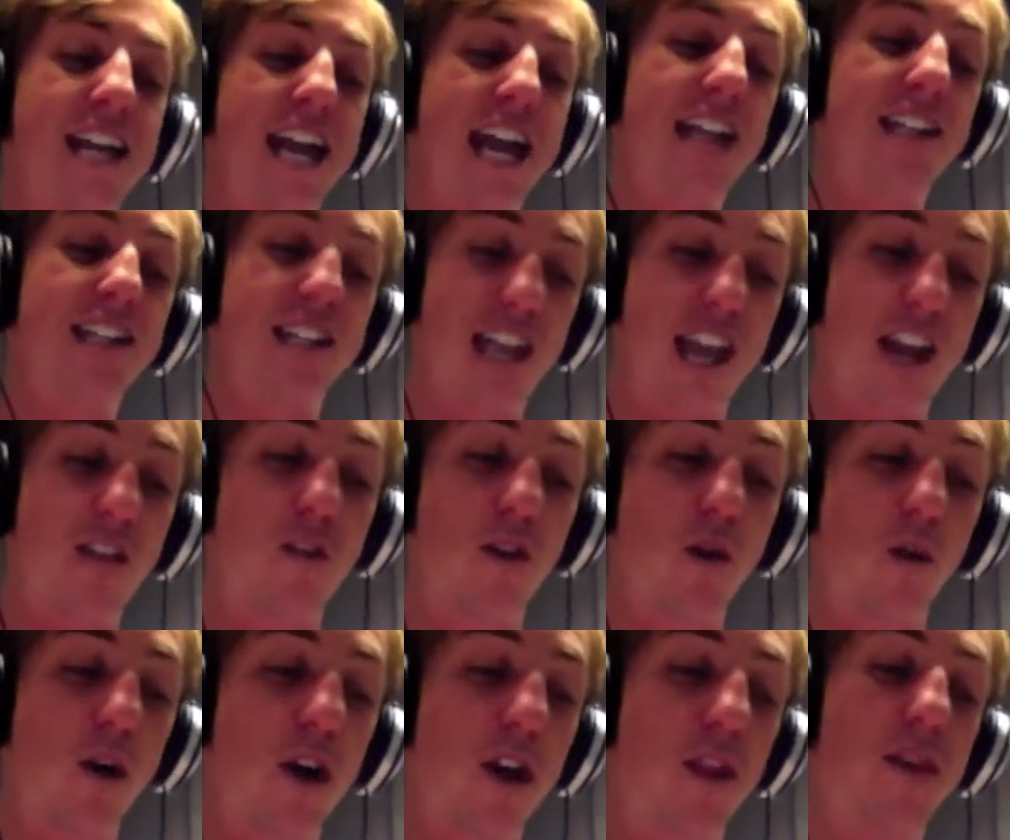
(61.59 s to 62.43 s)
as
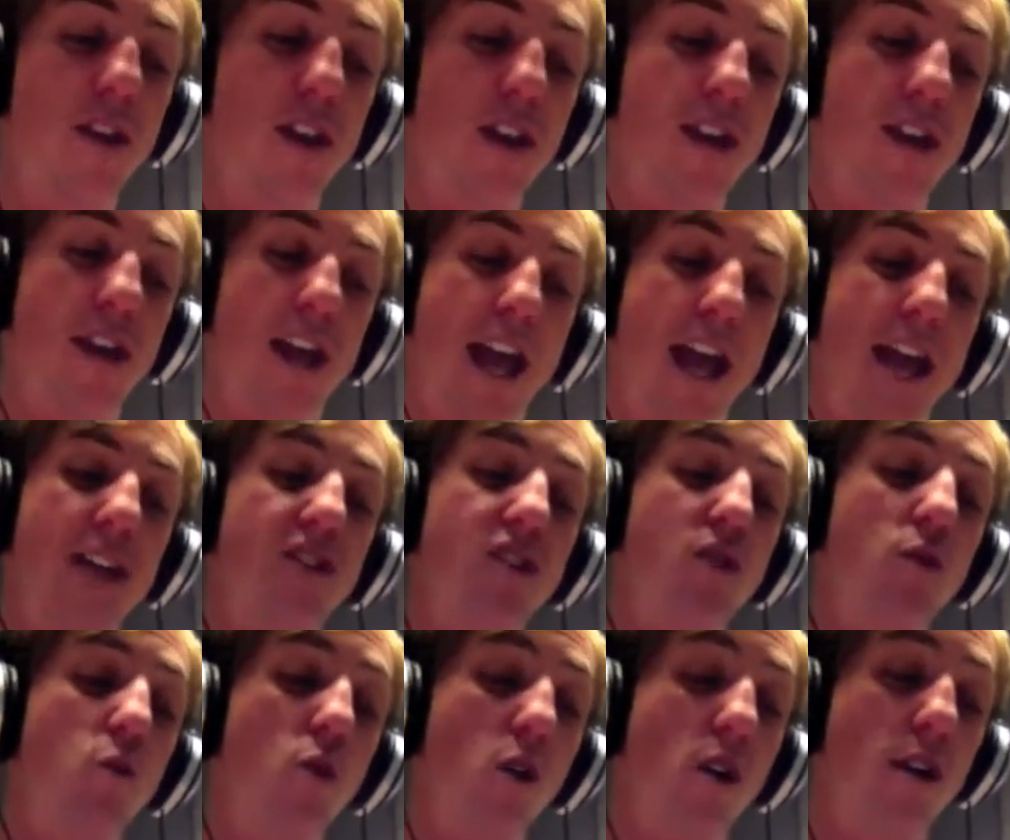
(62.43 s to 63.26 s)
everyone then has
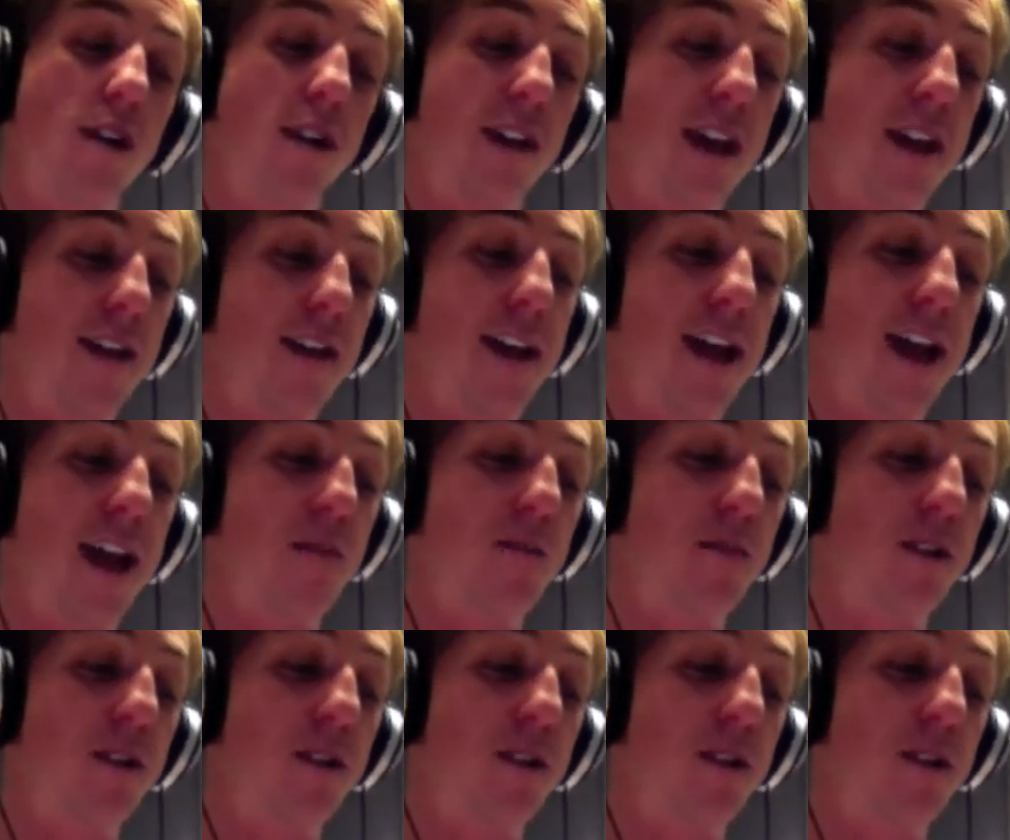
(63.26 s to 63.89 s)
to work out how